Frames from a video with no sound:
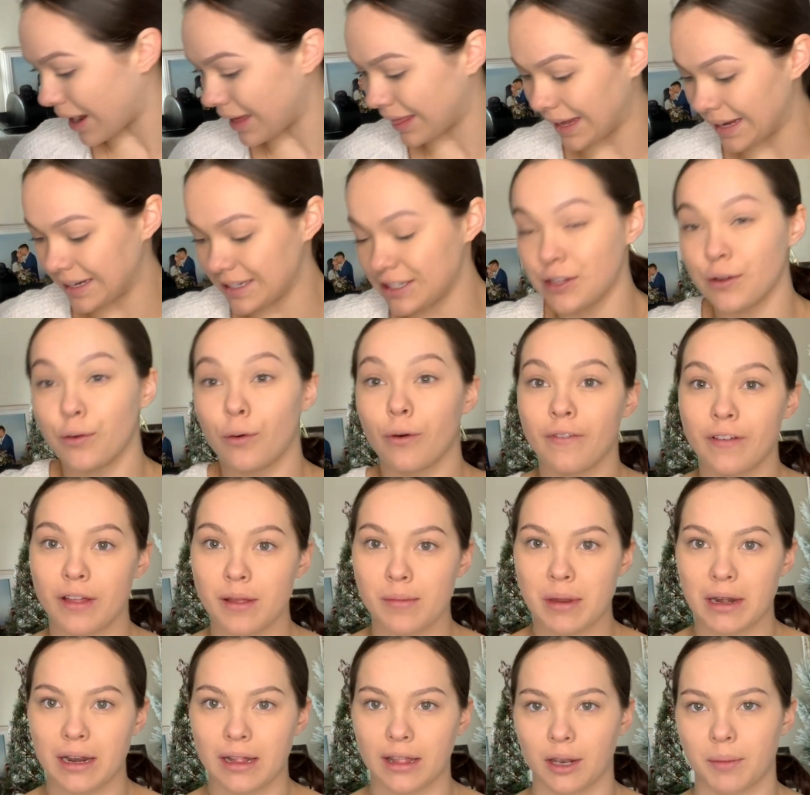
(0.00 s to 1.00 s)
like to fill
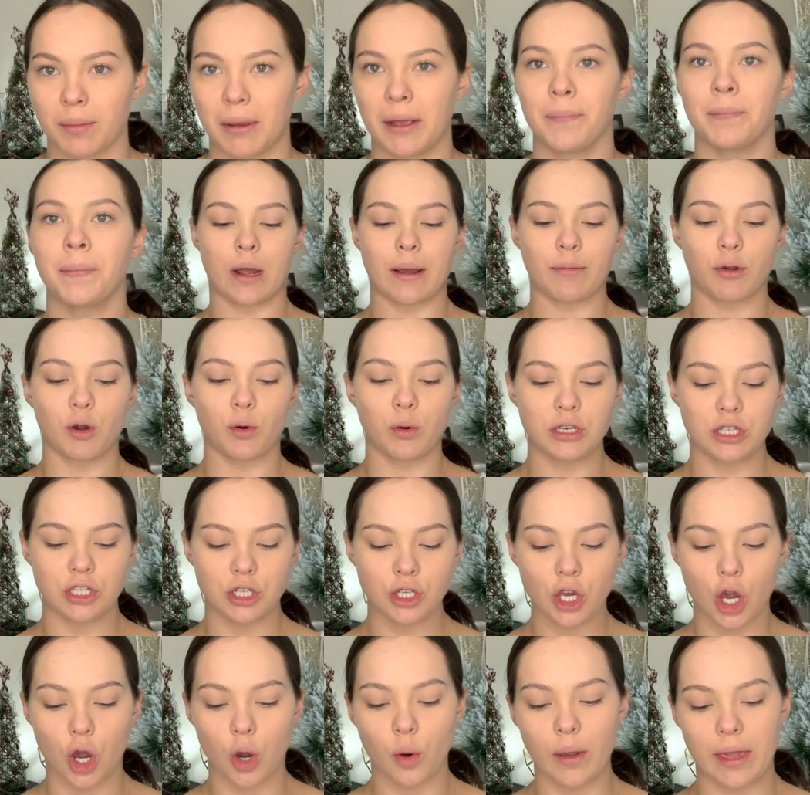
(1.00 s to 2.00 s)
them in a little bit. I'm going to
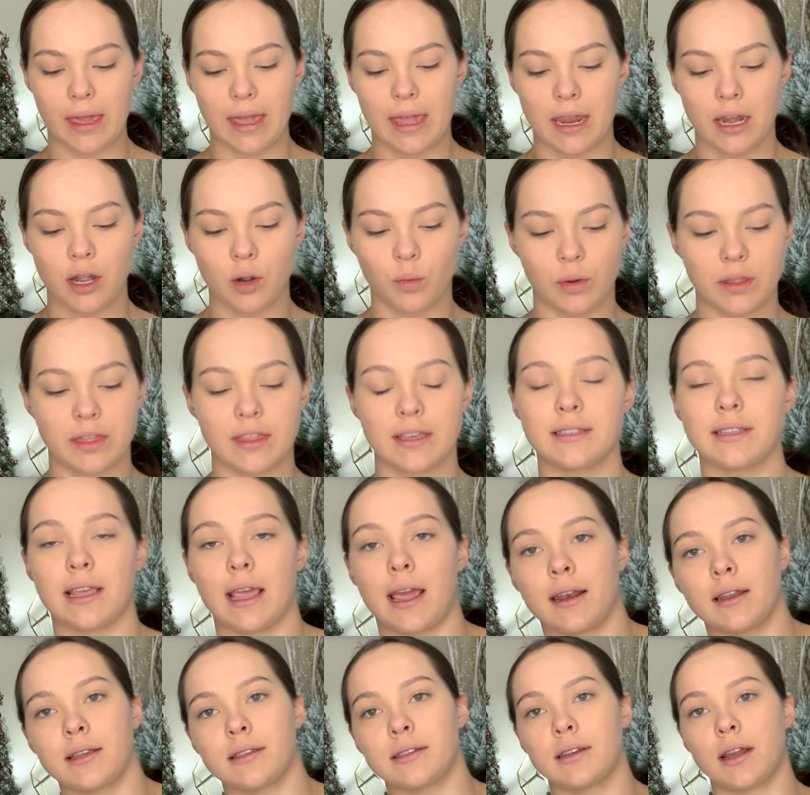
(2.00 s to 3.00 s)
go in with this
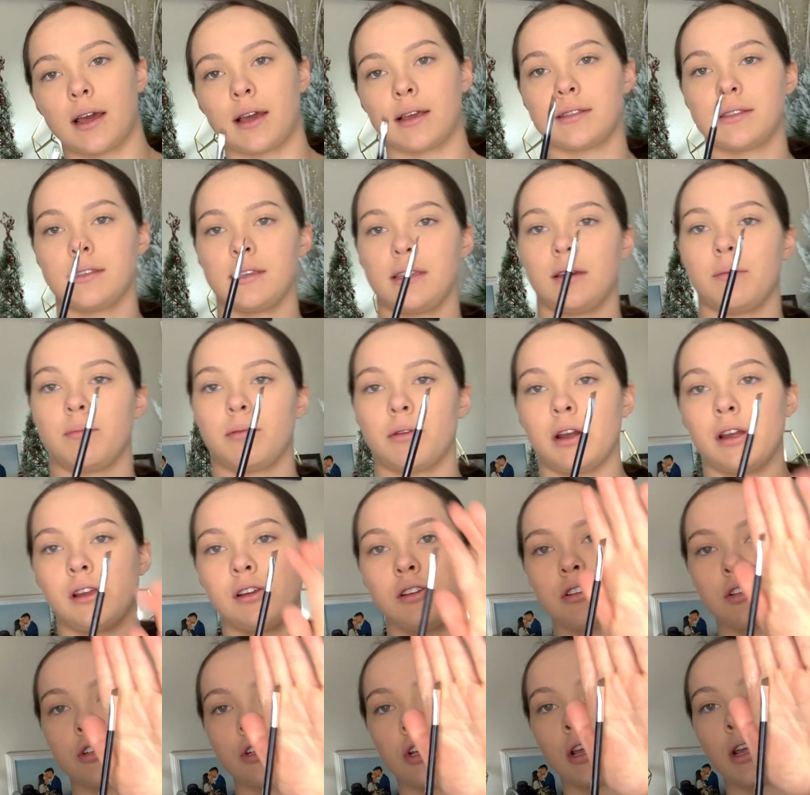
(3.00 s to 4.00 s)
Anastasia
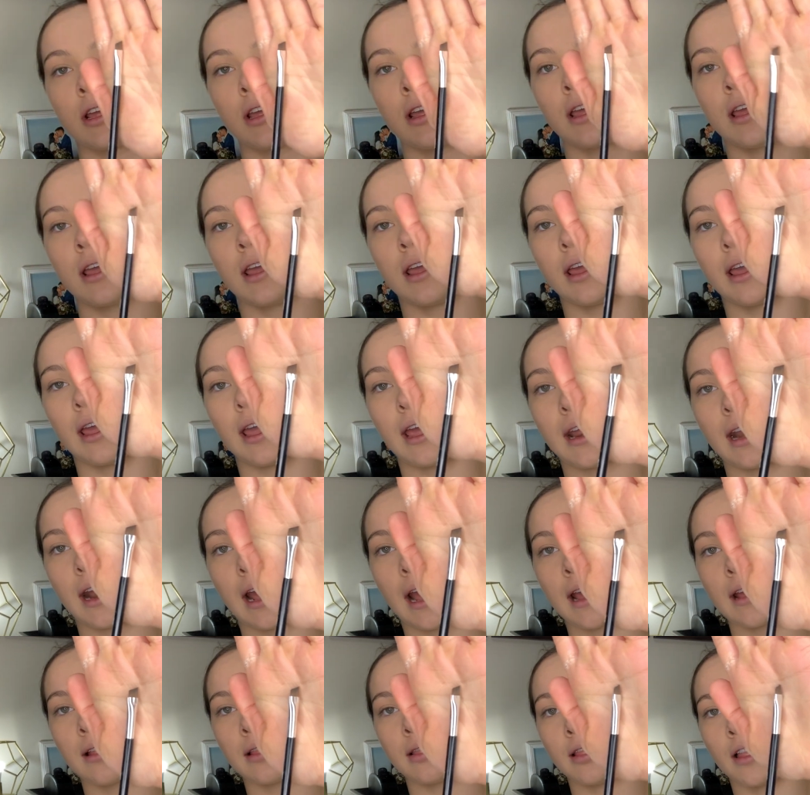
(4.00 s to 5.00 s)
brush, and
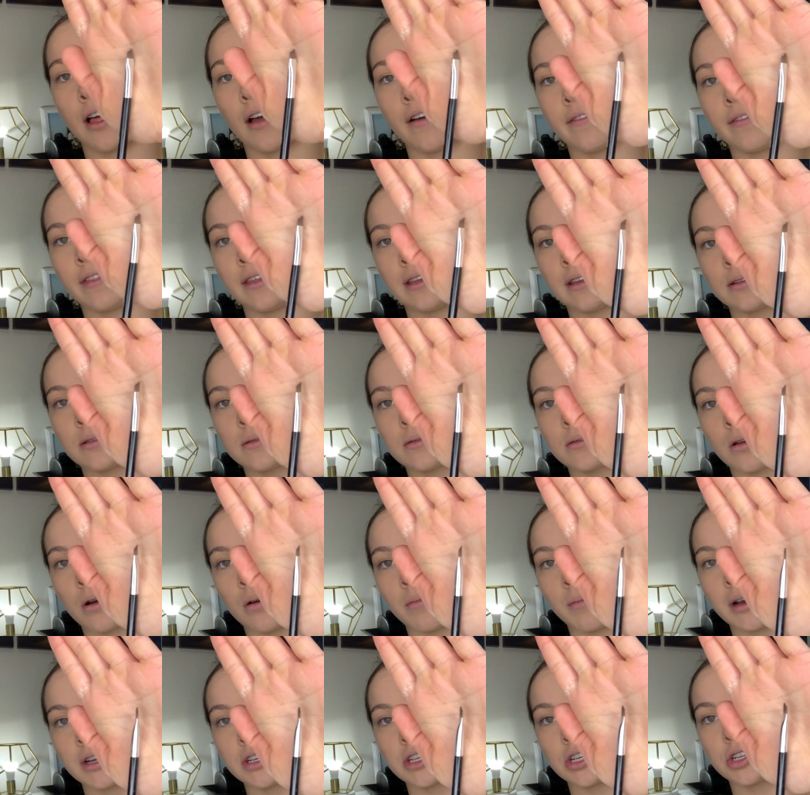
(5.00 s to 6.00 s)
I love this so
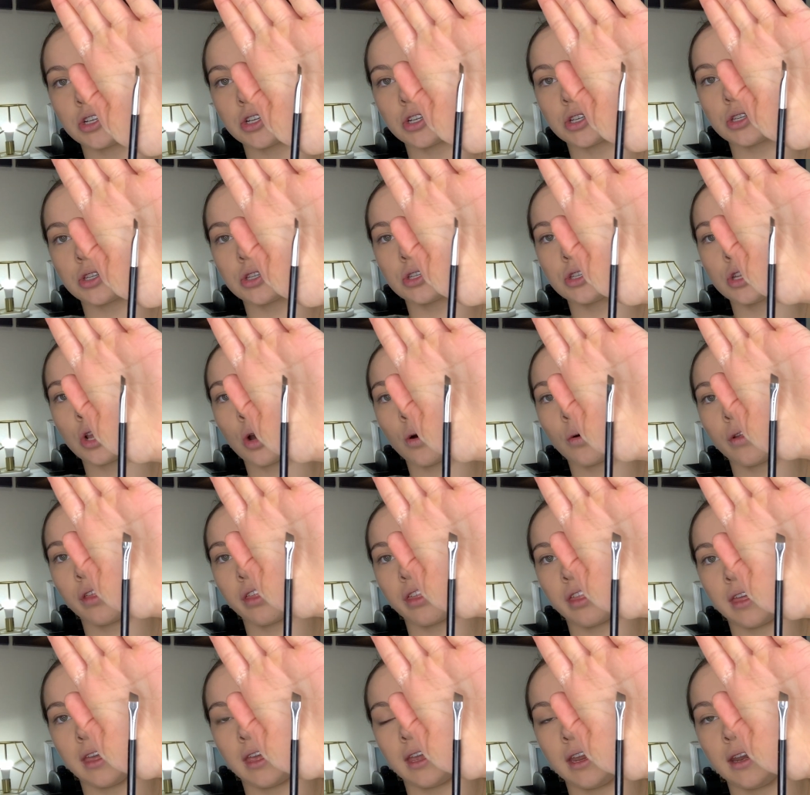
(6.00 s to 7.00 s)
much. It's just so
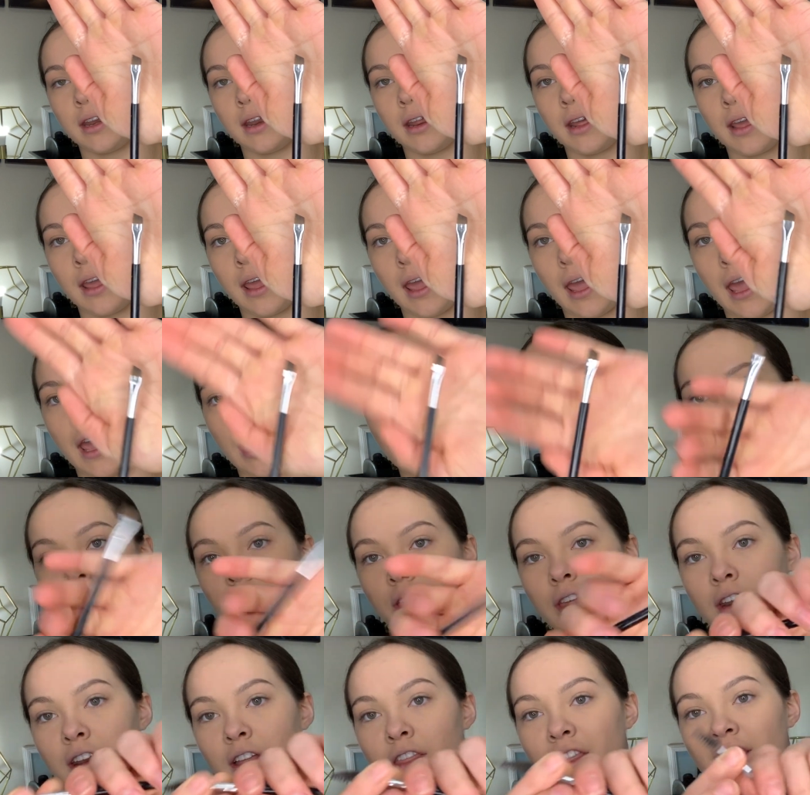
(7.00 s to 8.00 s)
thin, angled,
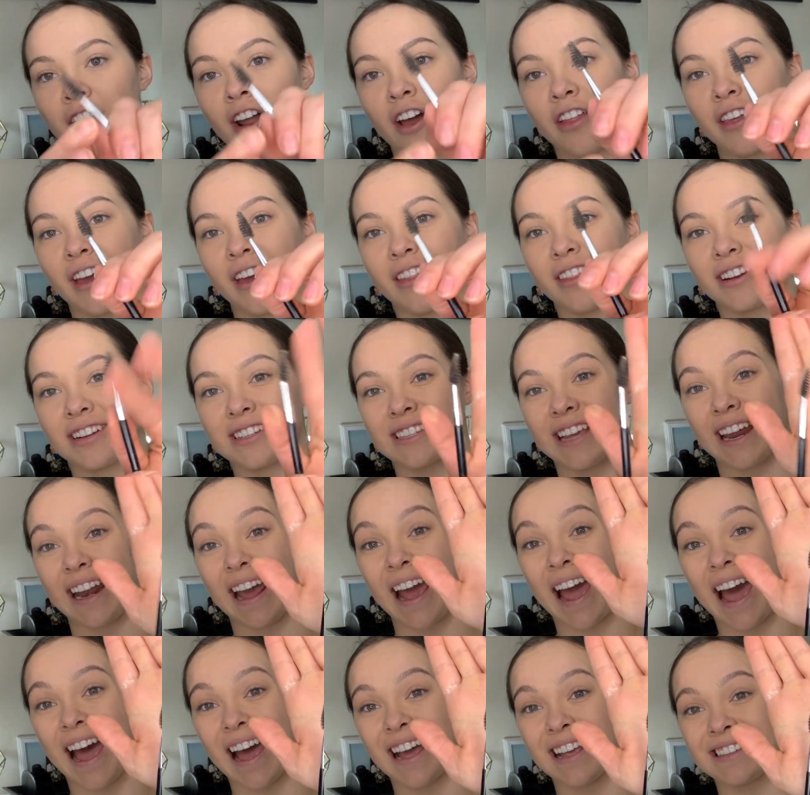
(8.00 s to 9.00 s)
and then on the other side it
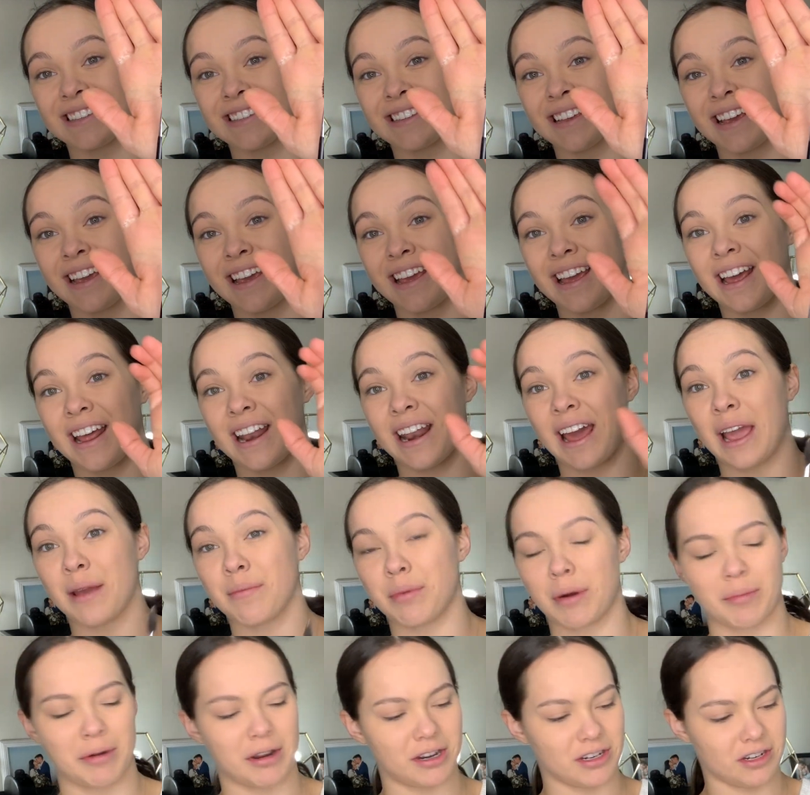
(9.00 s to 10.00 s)
has an
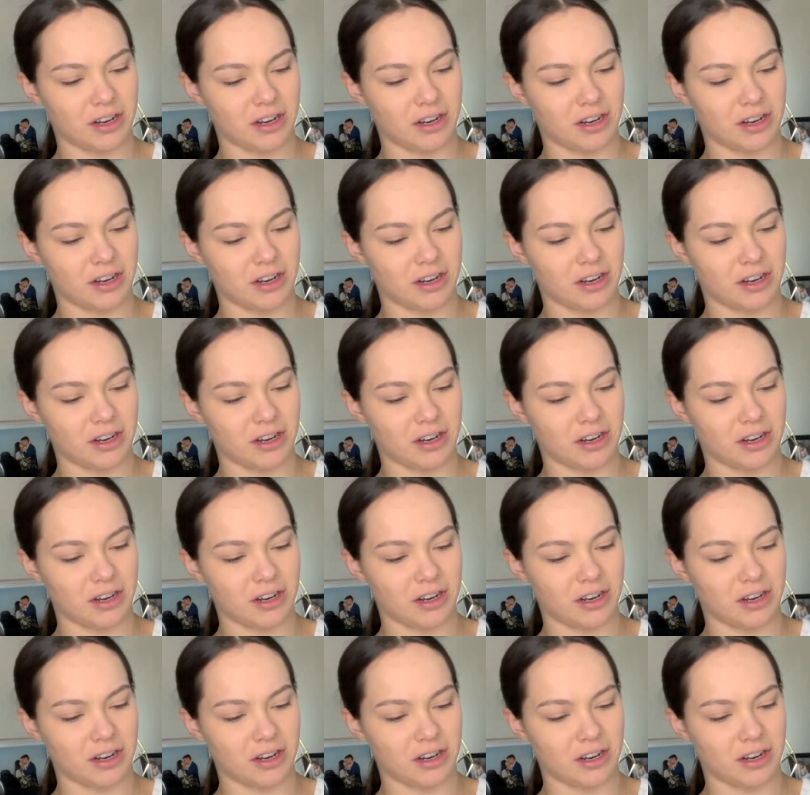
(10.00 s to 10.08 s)
eyebrow brush.